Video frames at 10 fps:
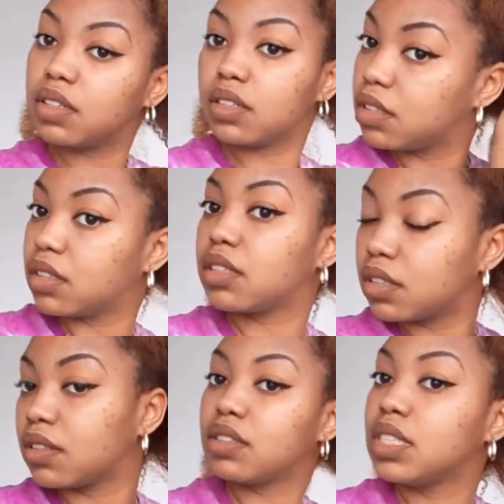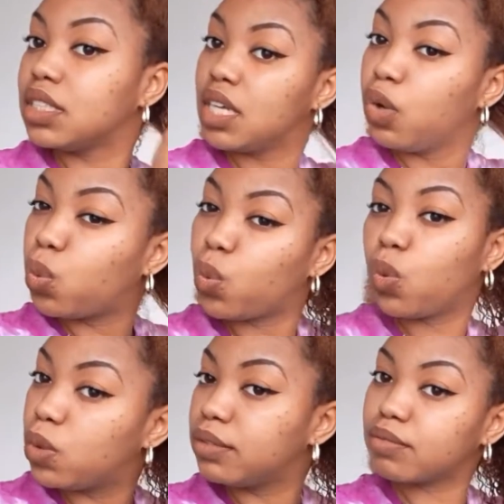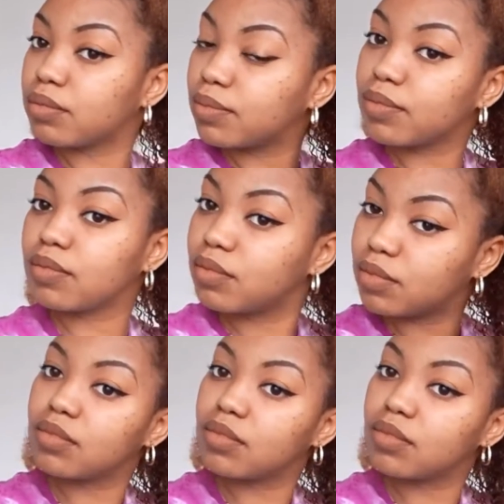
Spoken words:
I just love this conditioner for everything.